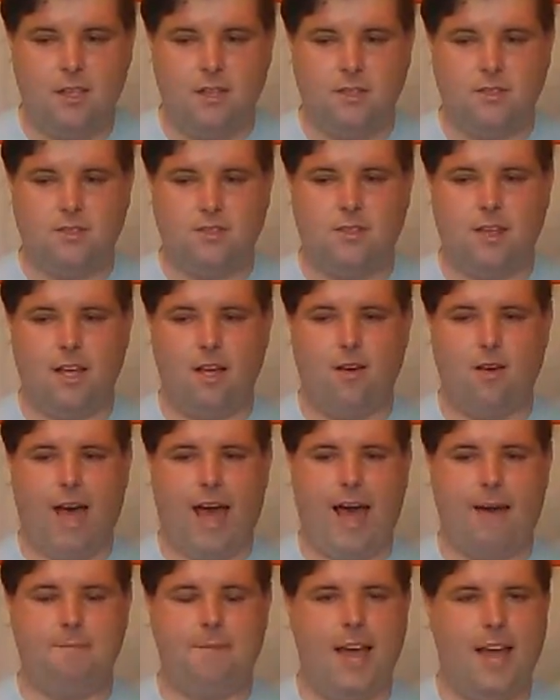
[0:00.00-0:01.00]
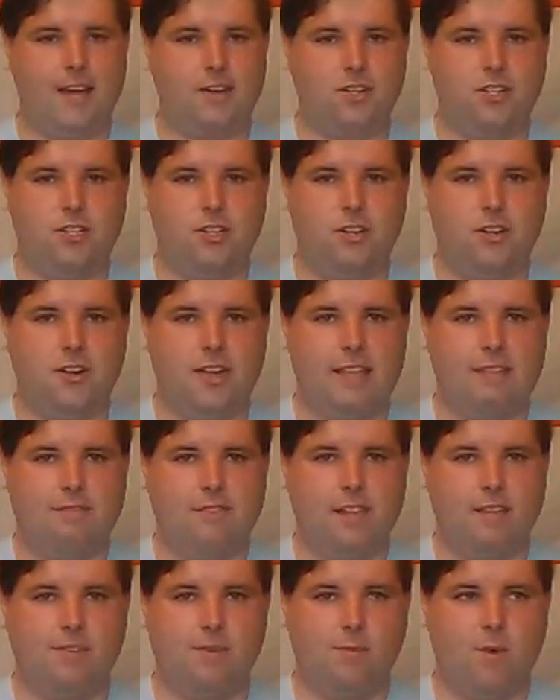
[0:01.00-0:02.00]
So I'm not sure if
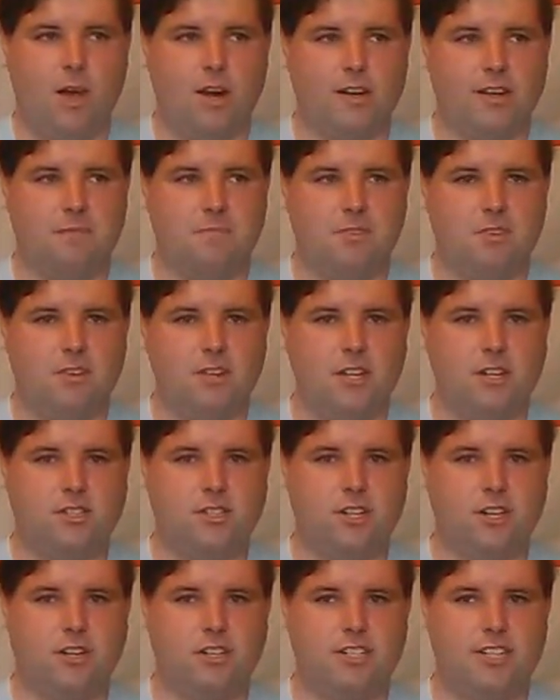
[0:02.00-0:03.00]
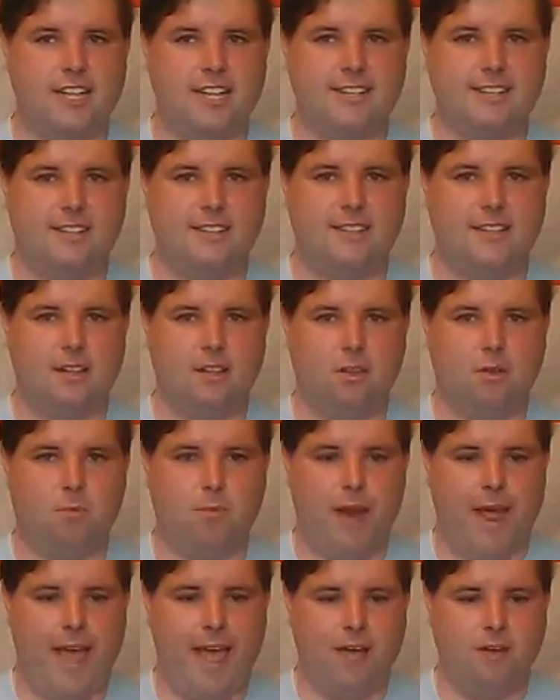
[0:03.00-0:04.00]
Living Water Community Church is still
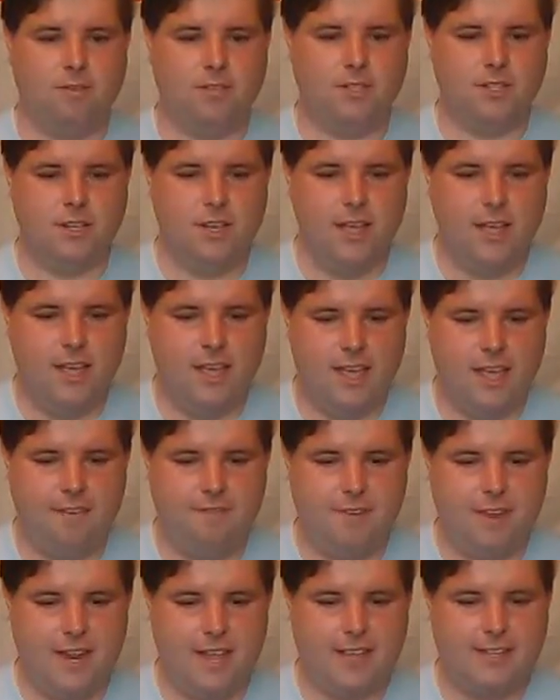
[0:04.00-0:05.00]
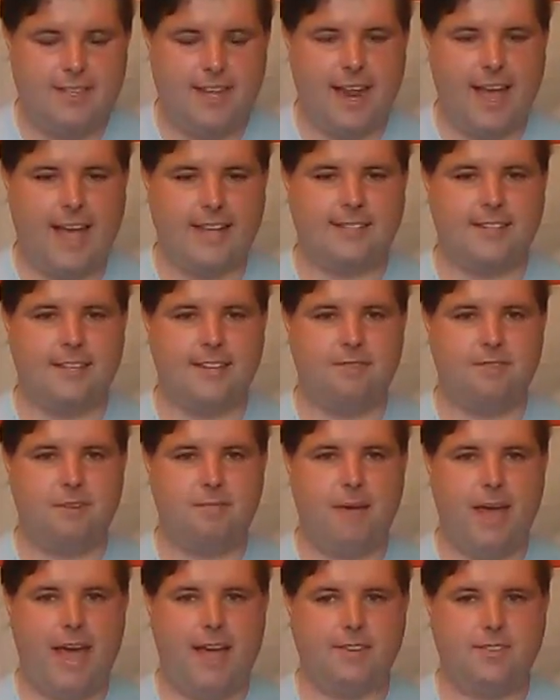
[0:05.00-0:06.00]
around. If it is, it has a
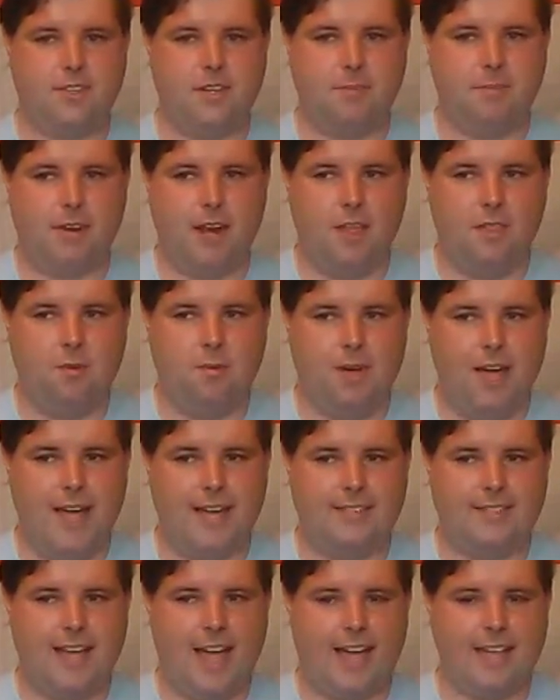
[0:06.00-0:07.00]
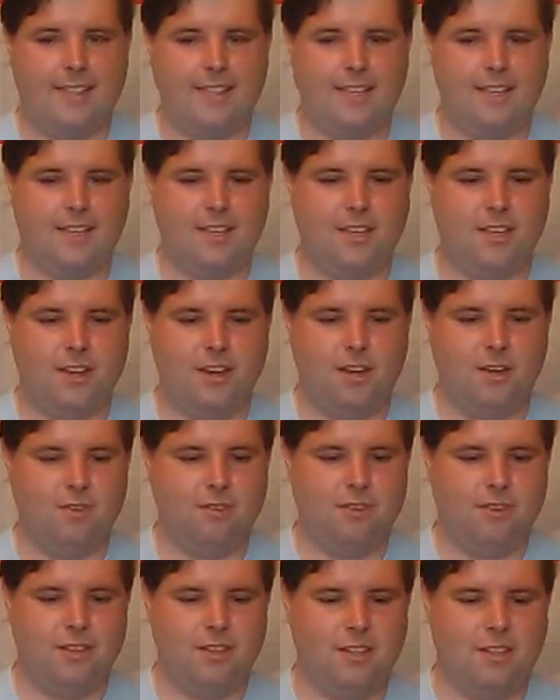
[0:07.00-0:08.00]
different pastor, but otherwise, I think,
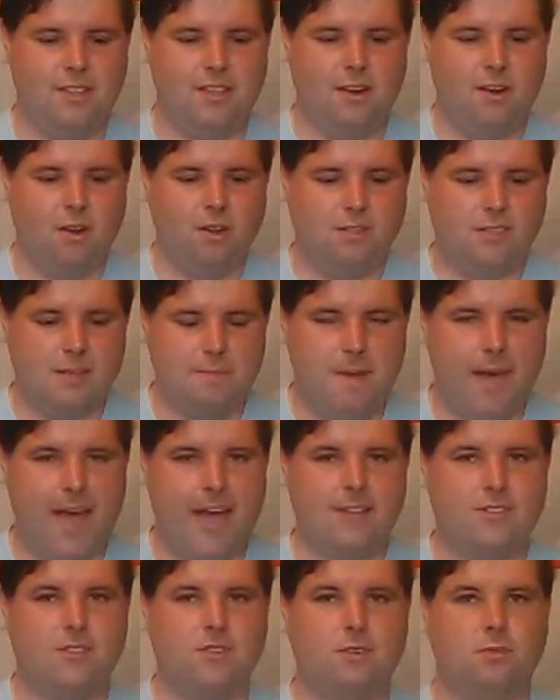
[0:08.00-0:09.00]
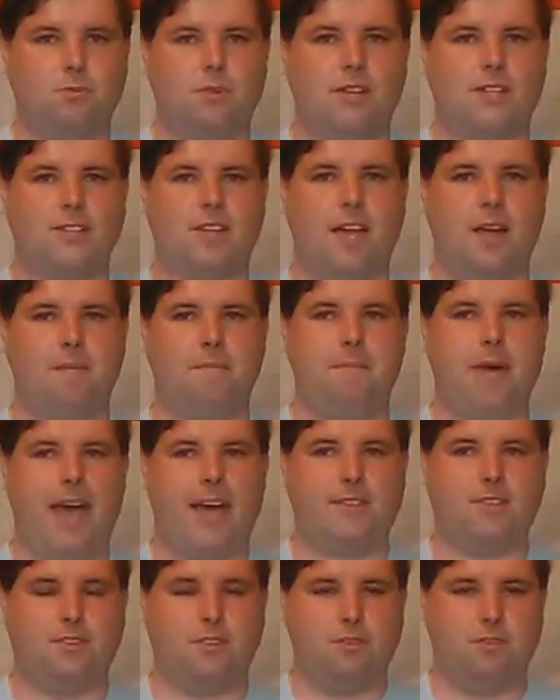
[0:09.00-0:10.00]
their only pastor was
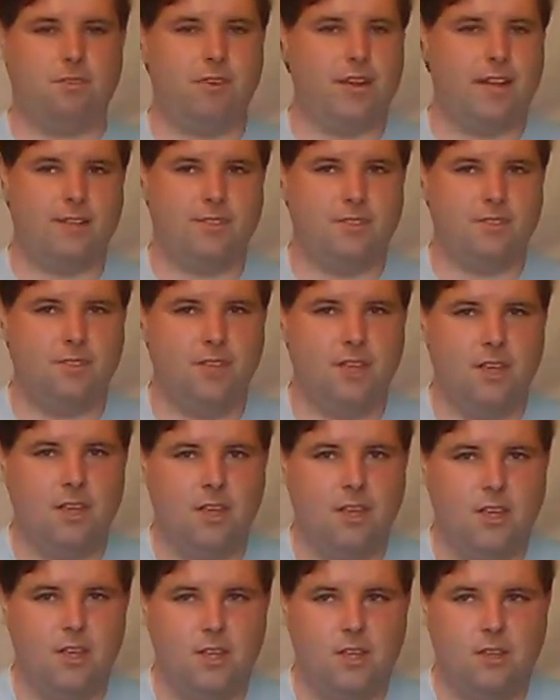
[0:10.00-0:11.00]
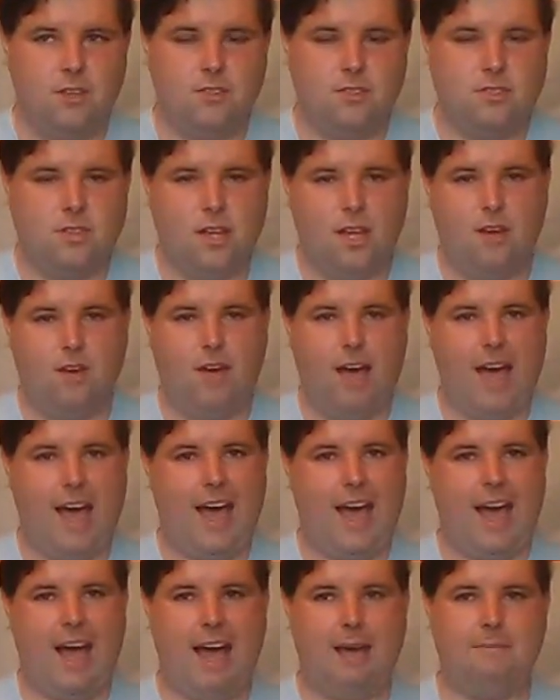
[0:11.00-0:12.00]
Pastor Chris. So
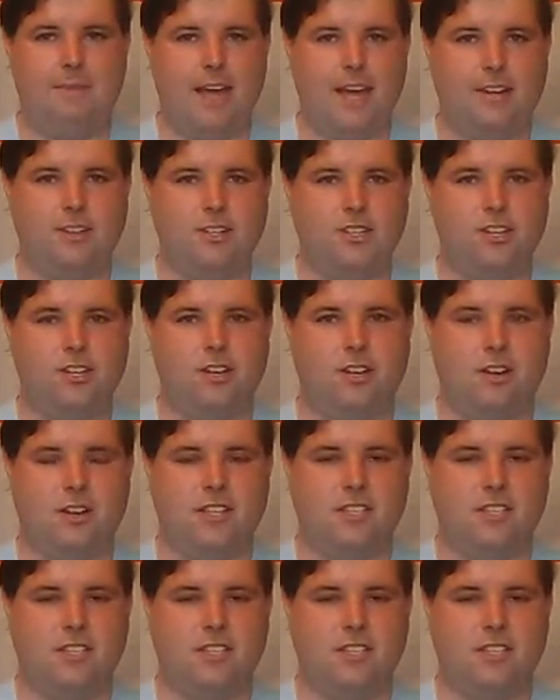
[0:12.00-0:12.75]
I'm not sure.